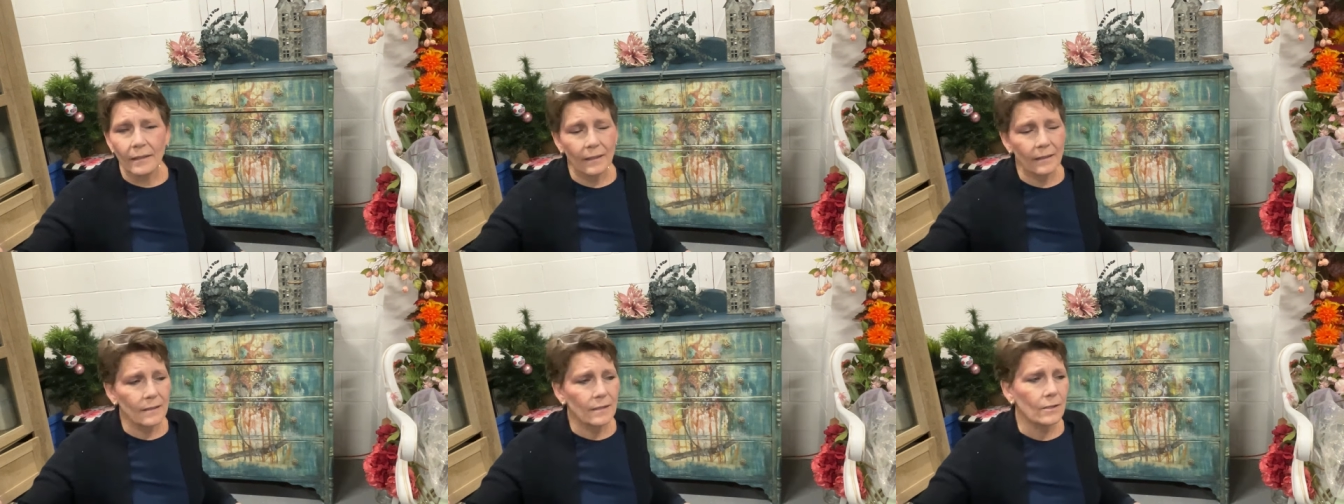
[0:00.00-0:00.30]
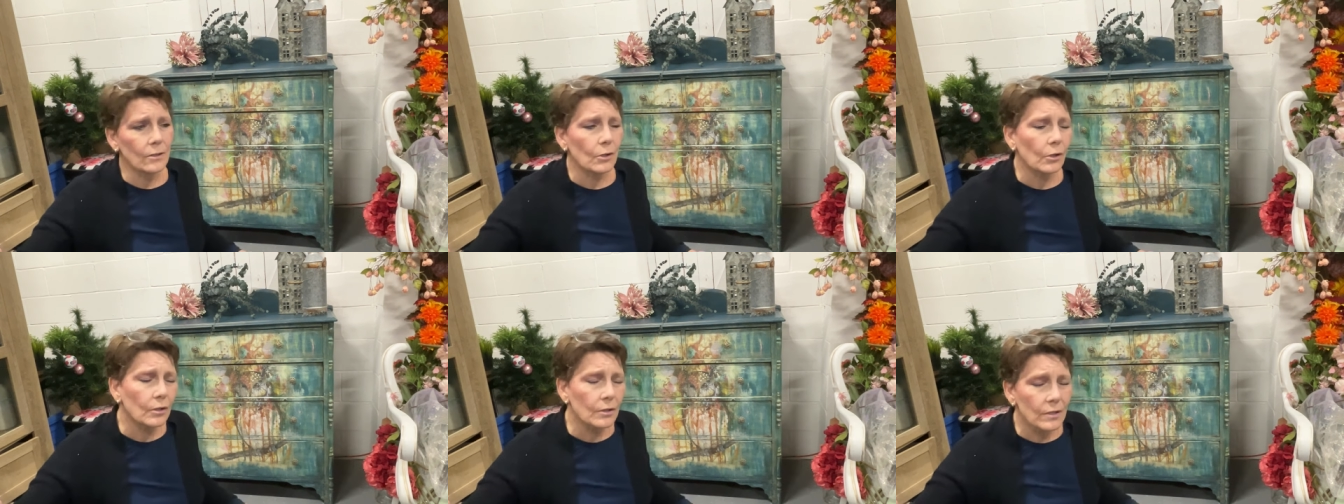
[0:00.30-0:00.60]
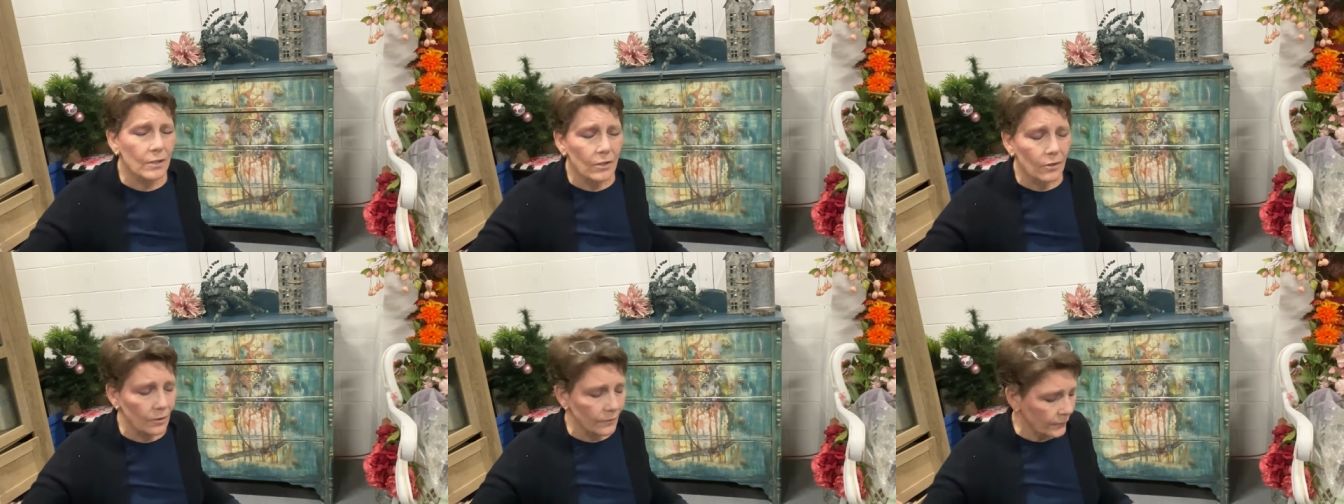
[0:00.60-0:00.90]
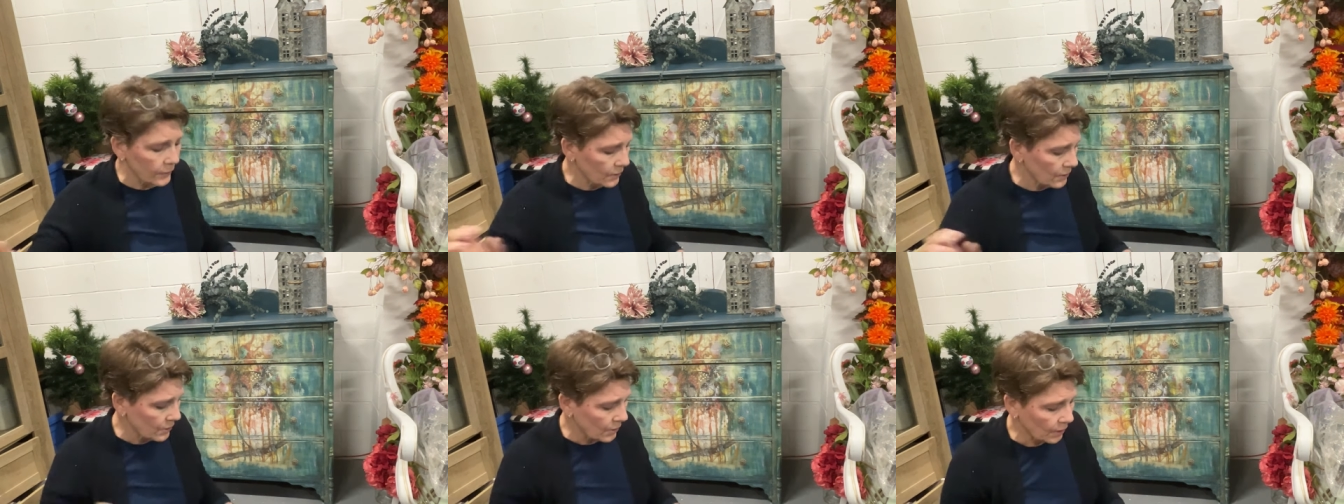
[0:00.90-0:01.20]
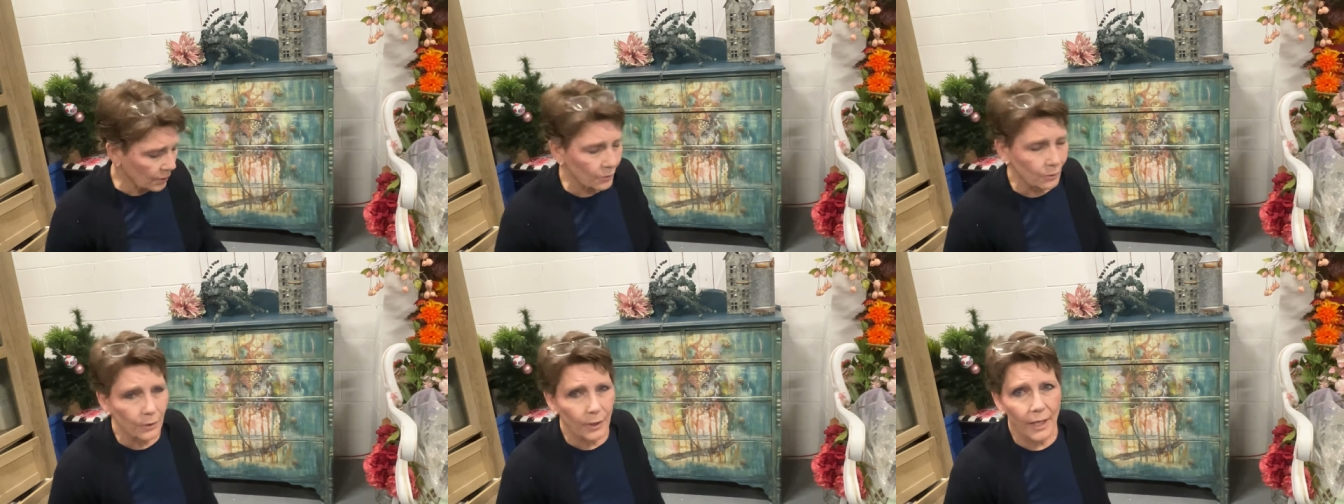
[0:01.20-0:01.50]
it's not silver, it's
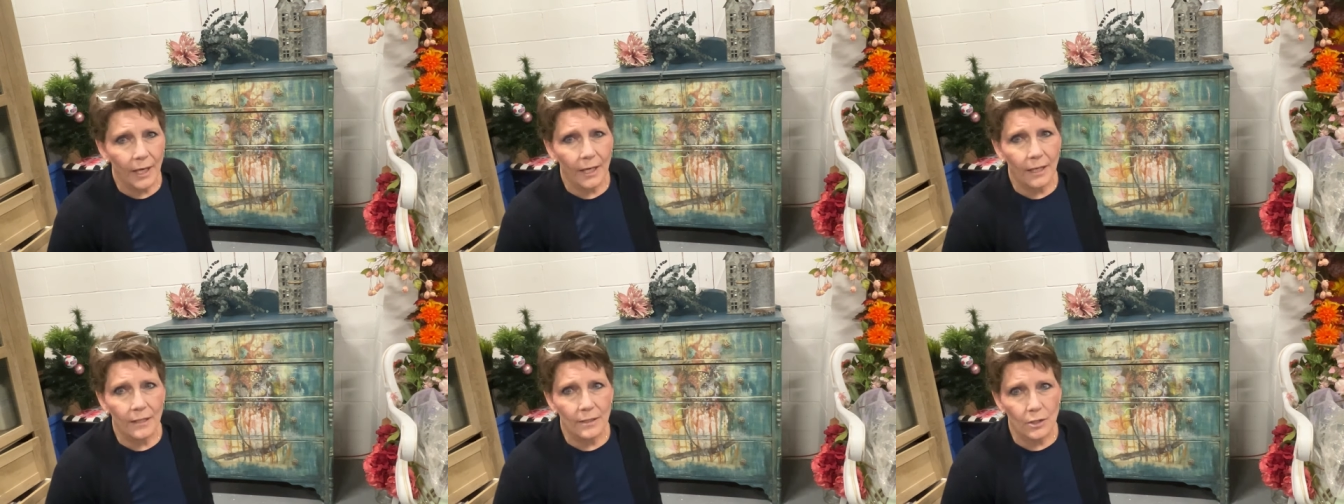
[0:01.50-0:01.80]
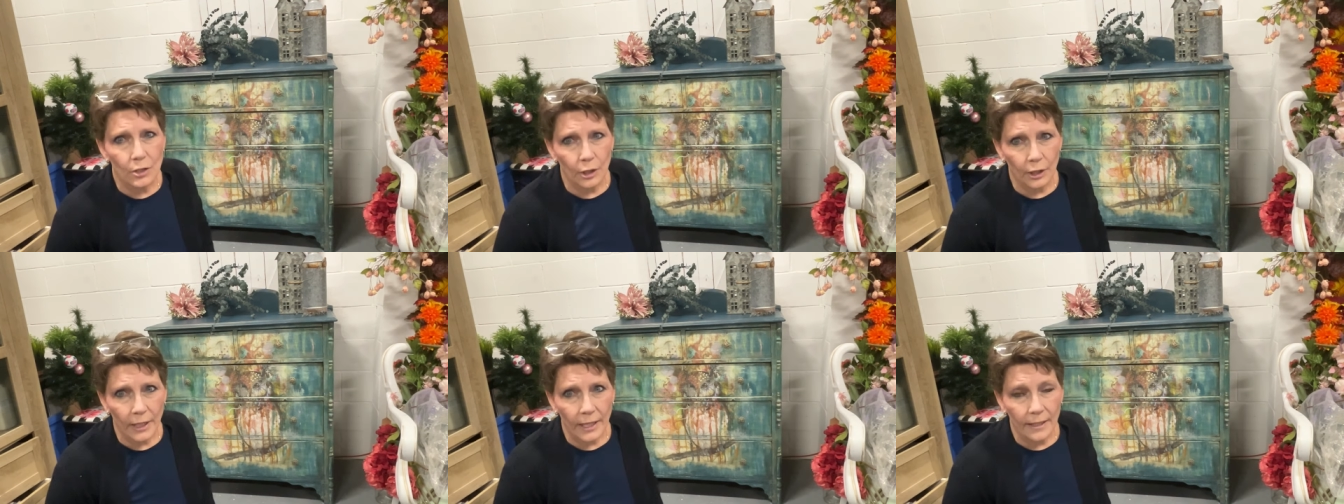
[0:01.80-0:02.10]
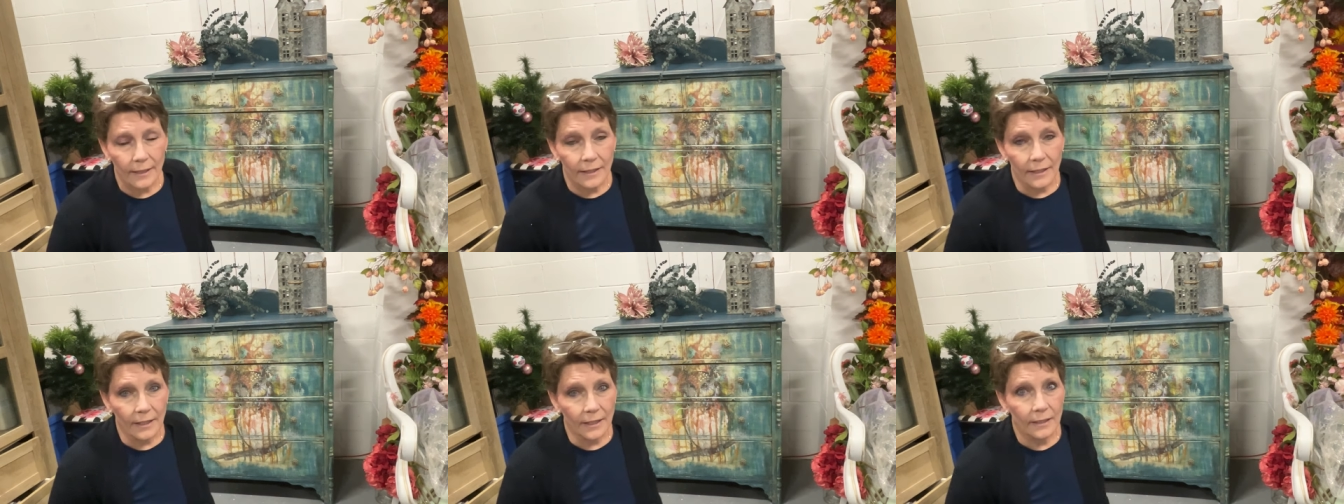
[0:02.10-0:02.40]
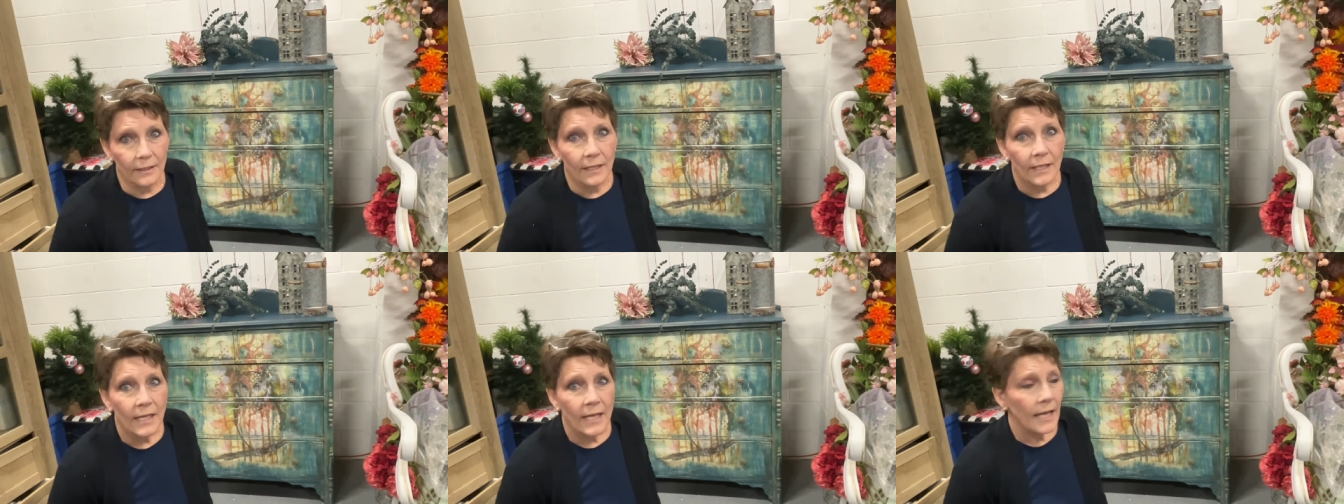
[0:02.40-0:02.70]
not gray, it's not anything.